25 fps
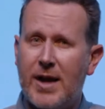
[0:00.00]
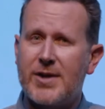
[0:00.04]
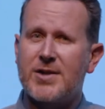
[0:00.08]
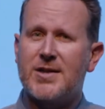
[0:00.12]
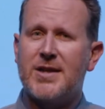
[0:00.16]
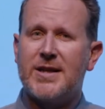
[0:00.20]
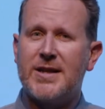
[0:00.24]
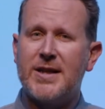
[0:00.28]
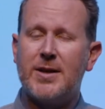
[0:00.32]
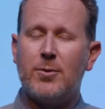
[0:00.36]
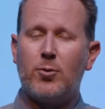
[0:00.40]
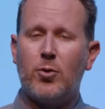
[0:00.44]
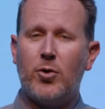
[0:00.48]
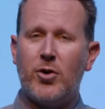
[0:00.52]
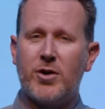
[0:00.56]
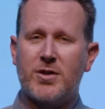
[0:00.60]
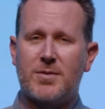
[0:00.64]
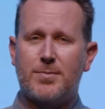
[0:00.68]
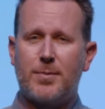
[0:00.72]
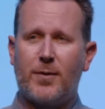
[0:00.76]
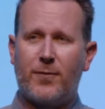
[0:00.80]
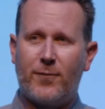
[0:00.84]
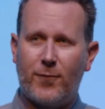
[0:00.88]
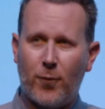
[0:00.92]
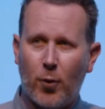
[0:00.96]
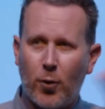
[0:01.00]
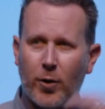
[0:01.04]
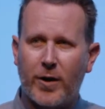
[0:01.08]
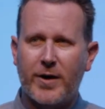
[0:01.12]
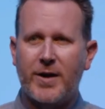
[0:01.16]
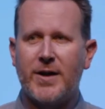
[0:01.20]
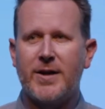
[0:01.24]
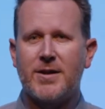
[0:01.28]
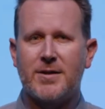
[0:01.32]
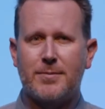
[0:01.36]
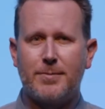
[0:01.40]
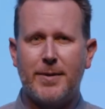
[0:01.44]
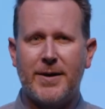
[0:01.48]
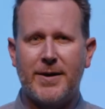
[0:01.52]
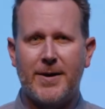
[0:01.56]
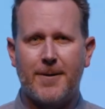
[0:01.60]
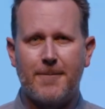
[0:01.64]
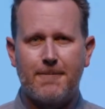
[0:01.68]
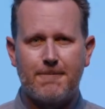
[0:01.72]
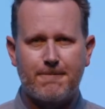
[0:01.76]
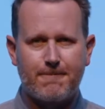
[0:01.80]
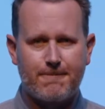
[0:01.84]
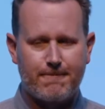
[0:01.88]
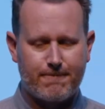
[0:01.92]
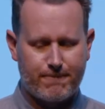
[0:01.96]
actually get worse before it gets better.
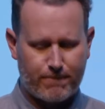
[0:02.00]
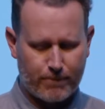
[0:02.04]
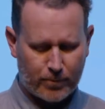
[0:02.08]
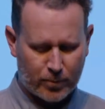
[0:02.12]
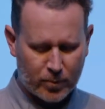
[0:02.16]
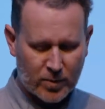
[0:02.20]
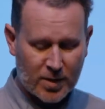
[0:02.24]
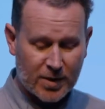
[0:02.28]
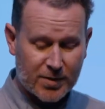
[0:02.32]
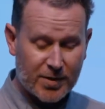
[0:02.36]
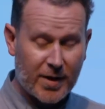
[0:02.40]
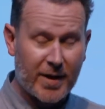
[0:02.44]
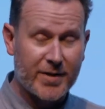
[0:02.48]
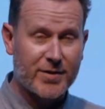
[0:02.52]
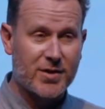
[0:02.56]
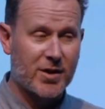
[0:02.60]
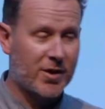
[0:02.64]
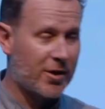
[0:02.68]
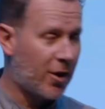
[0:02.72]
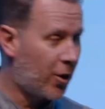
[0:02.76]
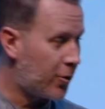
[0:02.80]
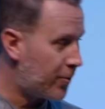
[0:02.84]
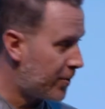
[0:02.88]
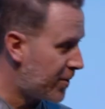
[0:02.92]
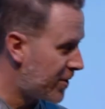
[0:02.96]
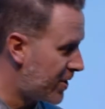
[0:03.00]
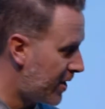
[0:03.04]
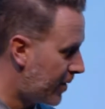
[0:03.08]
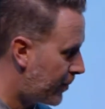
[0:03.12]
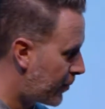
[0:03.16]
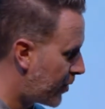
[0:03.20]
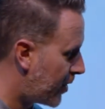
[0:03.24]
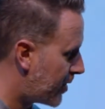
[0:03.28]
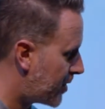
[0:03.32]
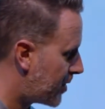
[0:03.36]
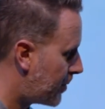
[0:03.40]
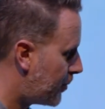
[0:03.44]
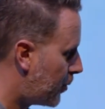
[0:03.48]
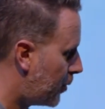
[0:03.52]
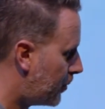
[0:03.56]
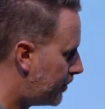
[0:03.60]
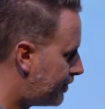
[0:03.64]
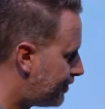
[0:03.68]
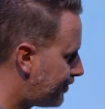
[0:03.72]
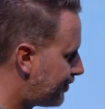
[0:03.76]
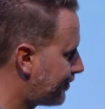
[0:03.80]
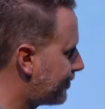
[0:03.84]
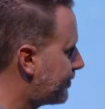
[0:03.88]
So that's a Coke machine principle.